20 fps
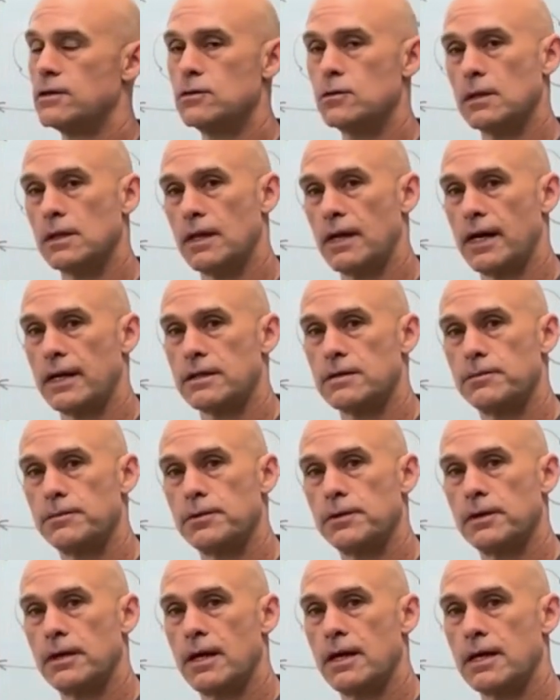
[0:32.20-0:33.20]
who would like to
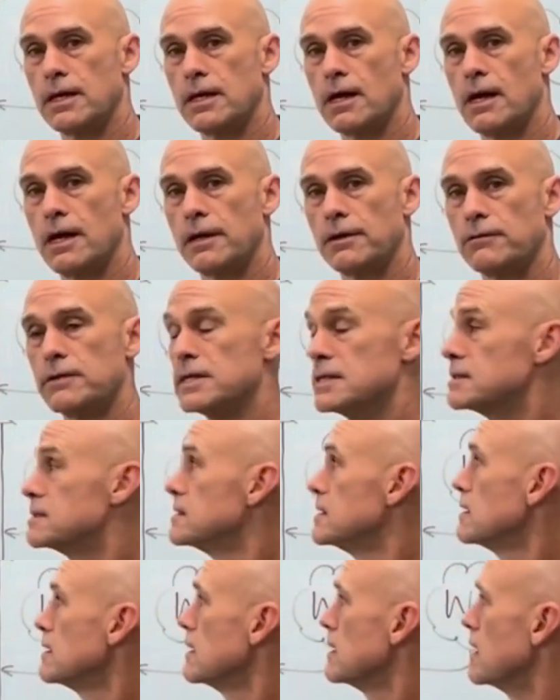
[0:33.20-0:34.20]
put a concrete
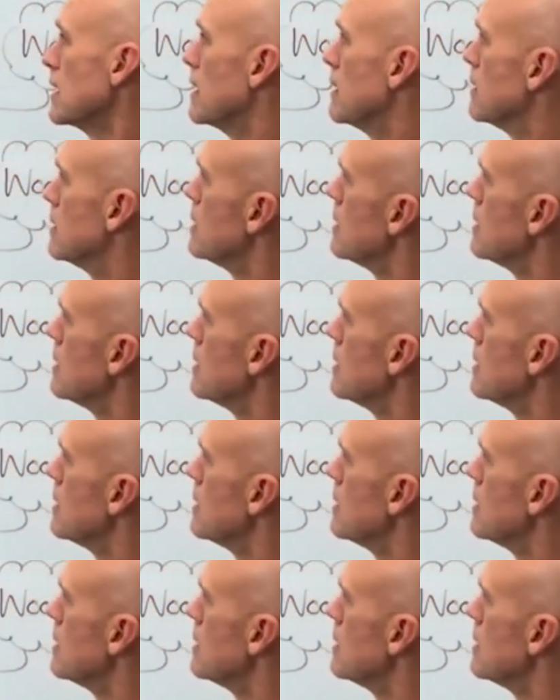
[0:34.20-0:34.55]
ceiling in,